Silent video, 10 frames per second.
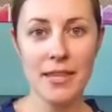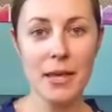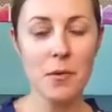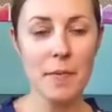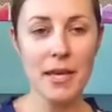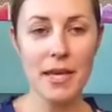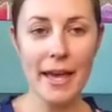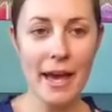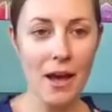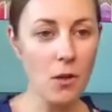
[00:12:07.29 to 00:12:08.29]
They were picking
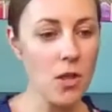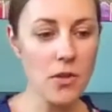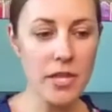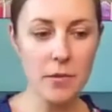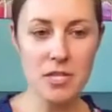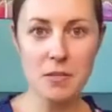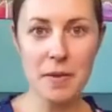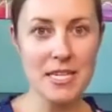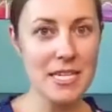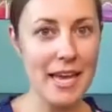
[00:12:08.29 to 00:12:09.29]
how long they were
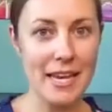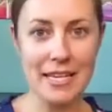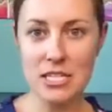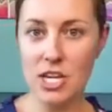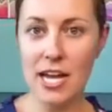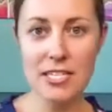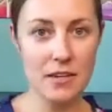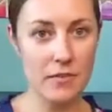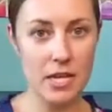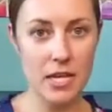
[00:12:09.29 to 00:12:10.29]
spending at each
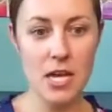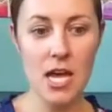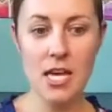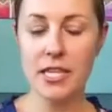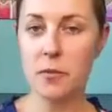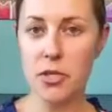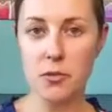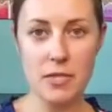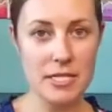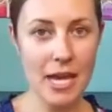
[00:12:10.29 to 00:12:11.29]
activity. They were
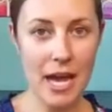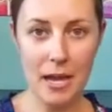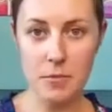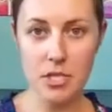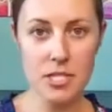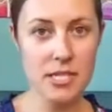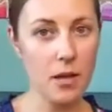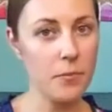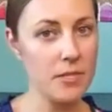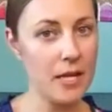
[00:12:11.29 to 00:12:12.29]
using timers to
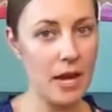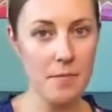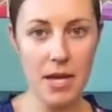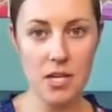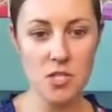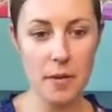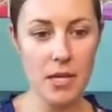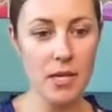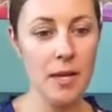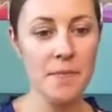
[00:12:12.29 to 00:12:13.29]
help with time
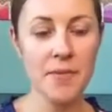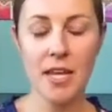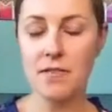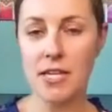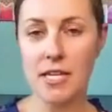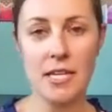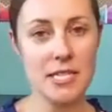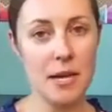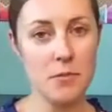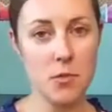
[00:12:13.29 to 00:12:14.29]
management. If they needed
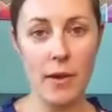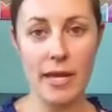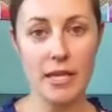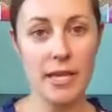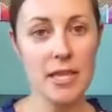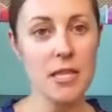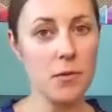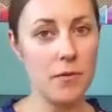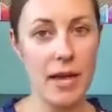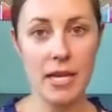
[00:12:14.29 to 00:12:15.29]
time to regulate, they
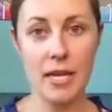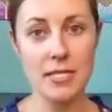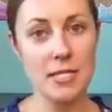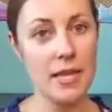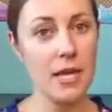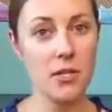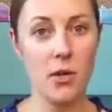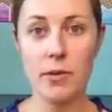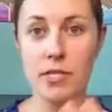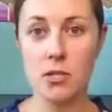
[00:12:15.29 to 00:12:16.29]
were recognizing that and
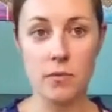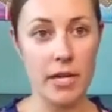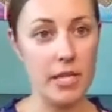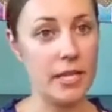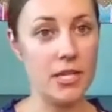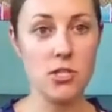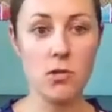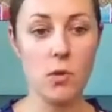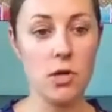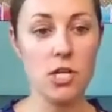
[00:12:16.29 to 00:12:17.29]
going to the
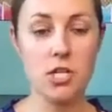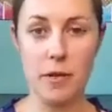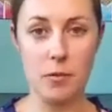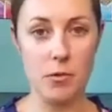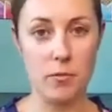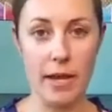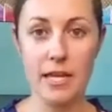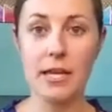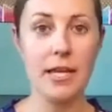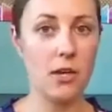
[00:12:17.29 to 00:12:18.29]
regulation corner to be able to
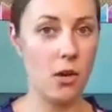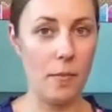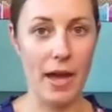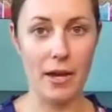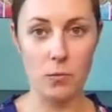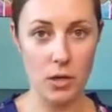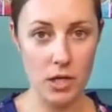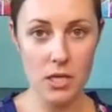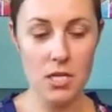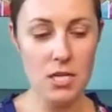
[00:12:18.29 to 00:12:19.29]
regulate and go back and
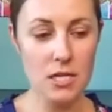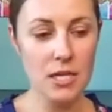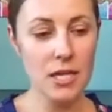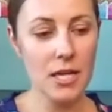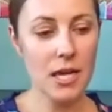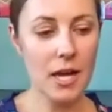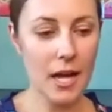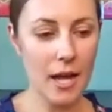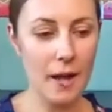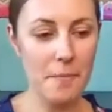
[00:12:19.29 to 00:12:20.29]
work.
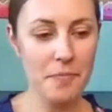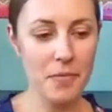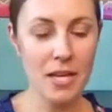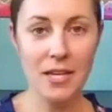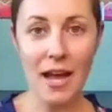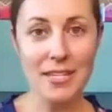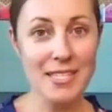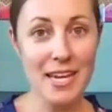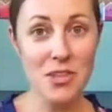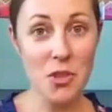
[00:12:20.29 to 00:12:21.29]
Not
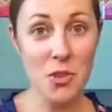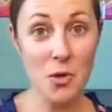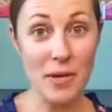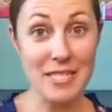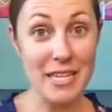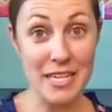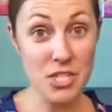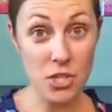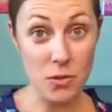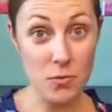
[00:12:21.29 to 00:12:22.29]
saying that there wasn't
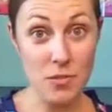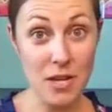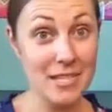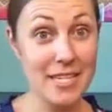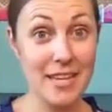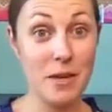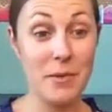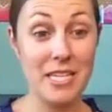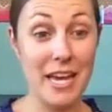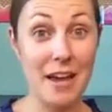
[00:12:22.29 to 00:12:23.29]
issues, not saying that
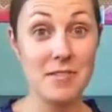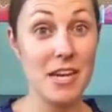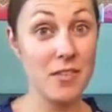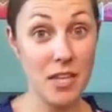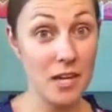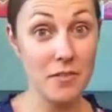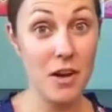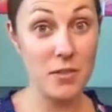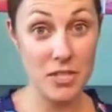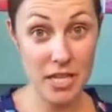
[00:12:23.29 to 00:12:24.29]
we didn't have to have a lot of
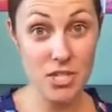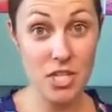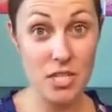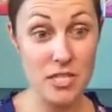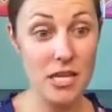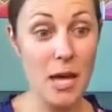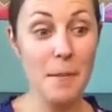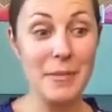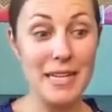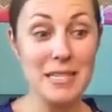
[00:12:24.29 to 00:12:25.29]
conversations,
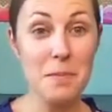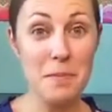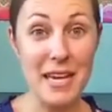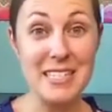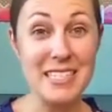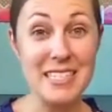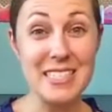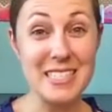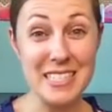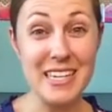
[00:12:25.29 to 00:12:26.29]
but it's amazing
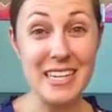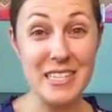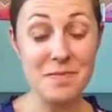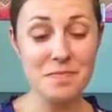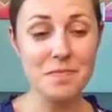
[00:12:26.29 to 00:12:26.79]
to see.